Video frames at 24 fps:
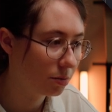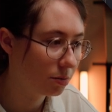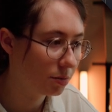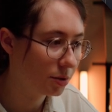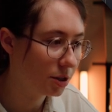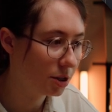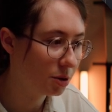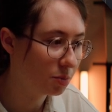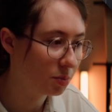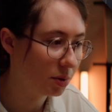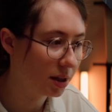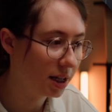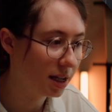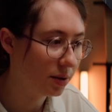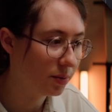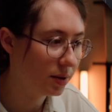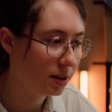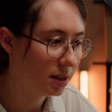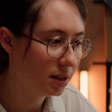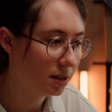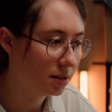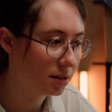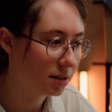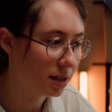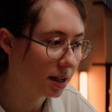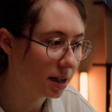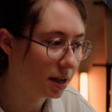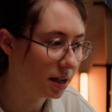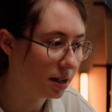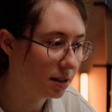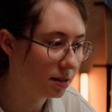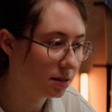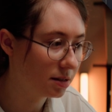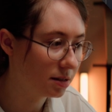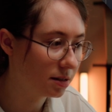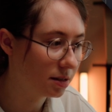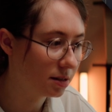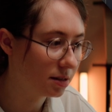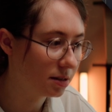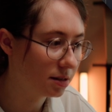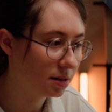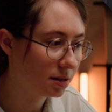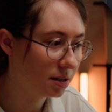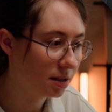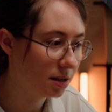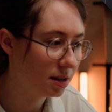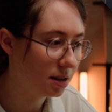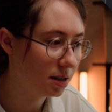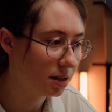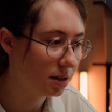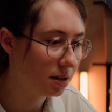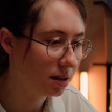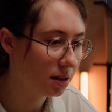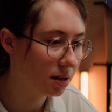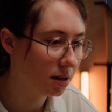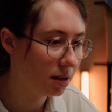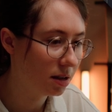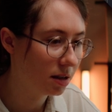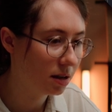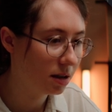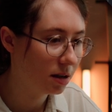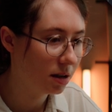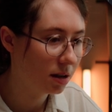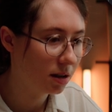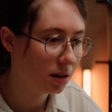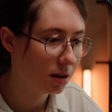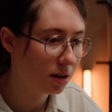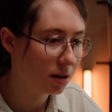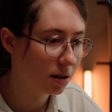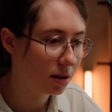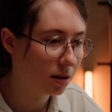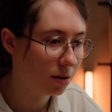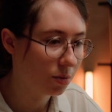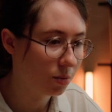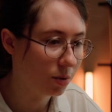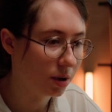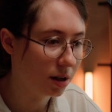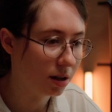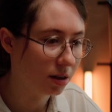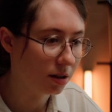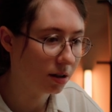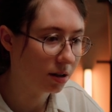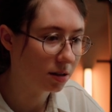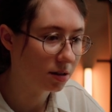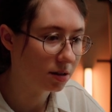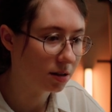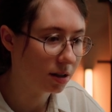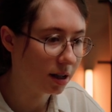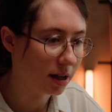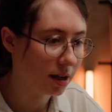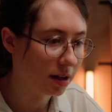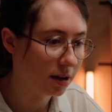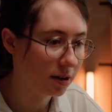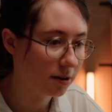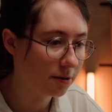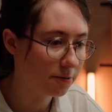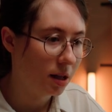just playing with these settings to see what it looks like.